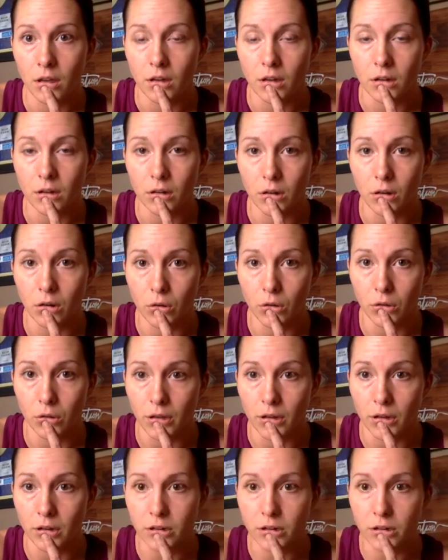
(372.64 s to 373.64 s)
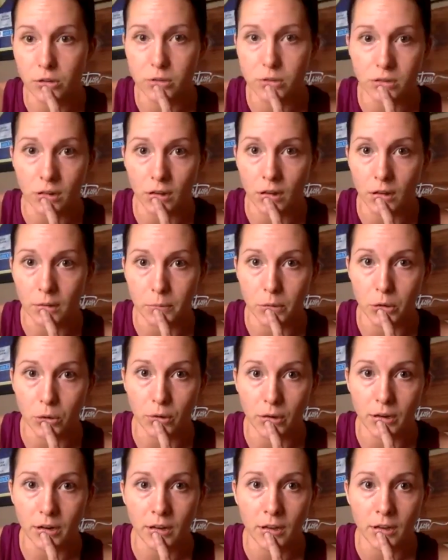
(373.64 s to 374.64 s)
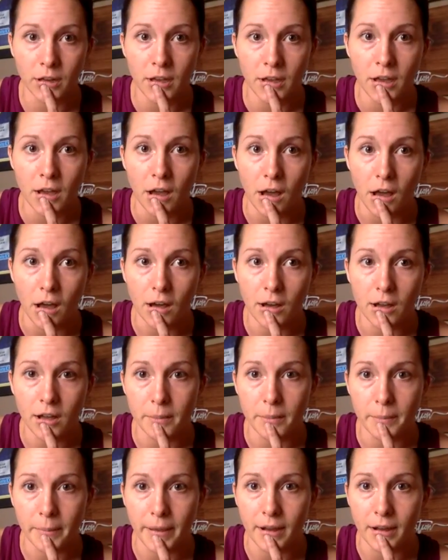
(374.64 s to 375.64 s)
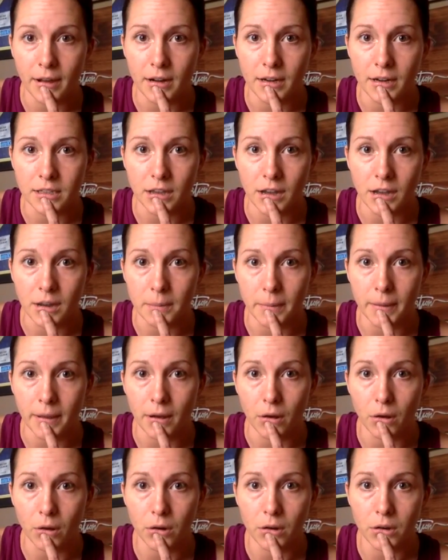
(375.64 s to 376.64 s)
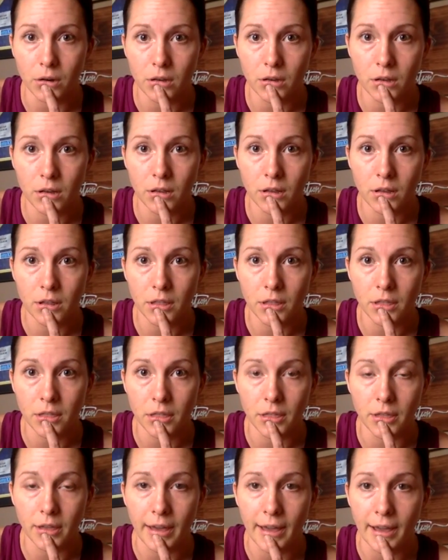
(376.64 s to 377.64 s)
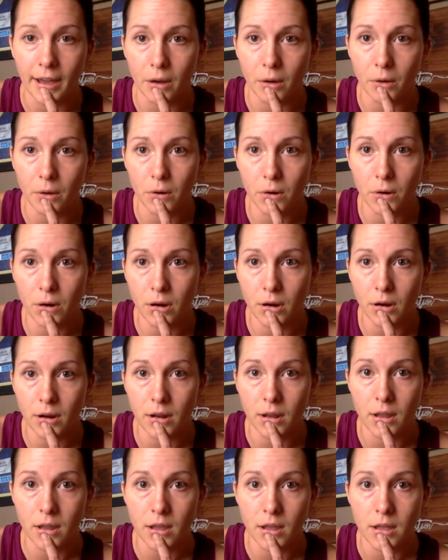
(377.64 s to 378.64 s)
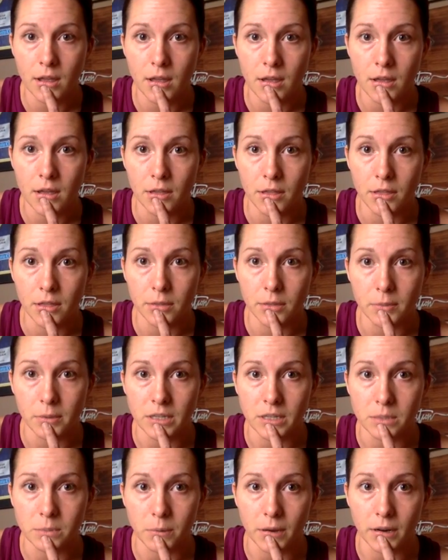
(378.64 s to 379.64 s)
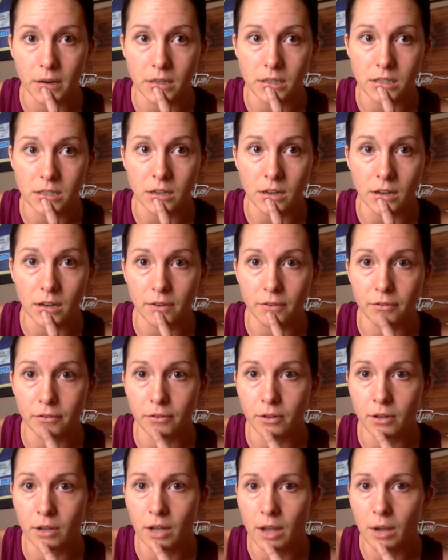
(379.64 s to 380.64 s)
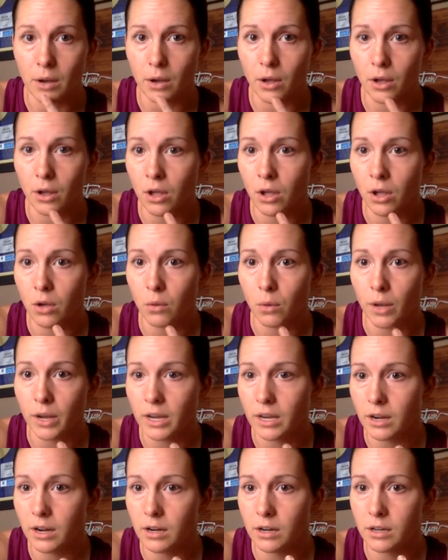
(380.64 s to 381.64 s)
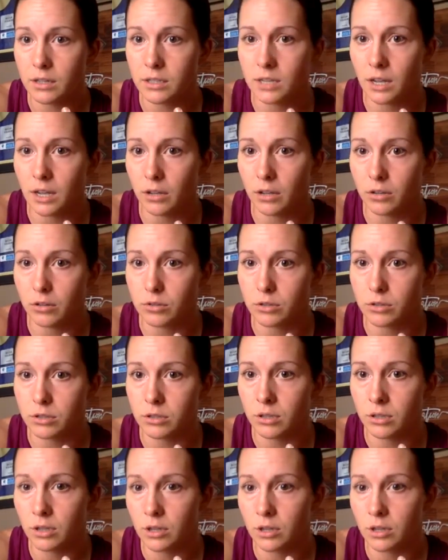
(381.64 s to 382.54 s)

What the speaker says: No, hold on. Who's not muted? I'll come back on and talk about the how, the Beachbody stuff. Why can I not tell who's?